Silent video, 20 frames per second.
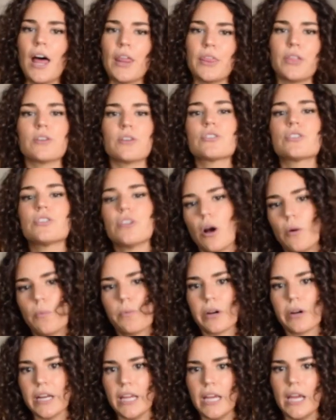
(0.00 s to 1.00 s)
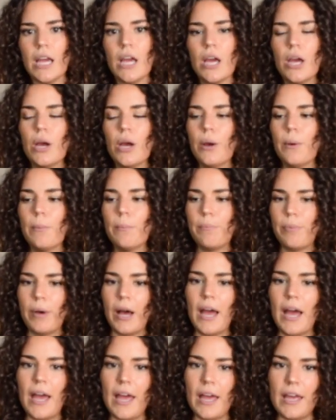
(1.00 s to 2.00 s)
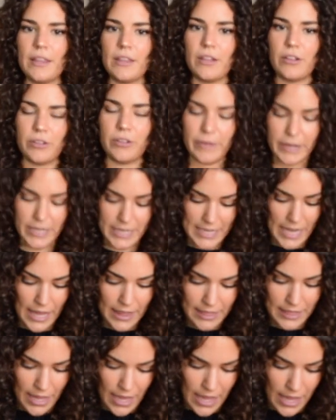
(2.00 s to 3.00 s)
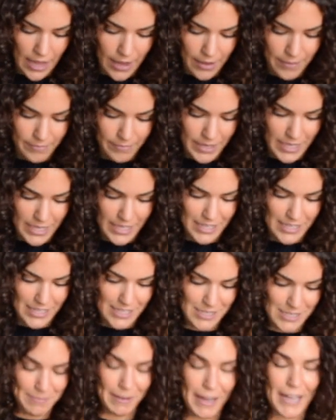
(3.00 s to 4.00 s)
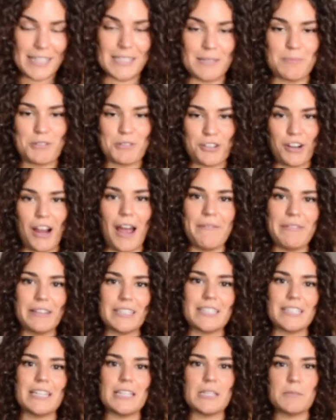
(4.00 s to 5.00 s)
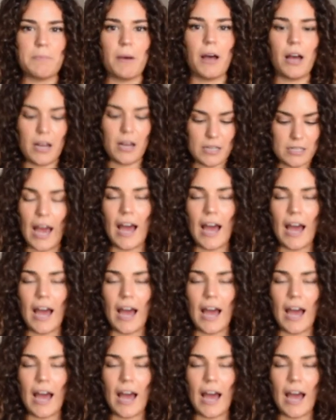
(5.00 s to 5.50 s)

They're so pretty. But the only way to get them is by subscribing to this box.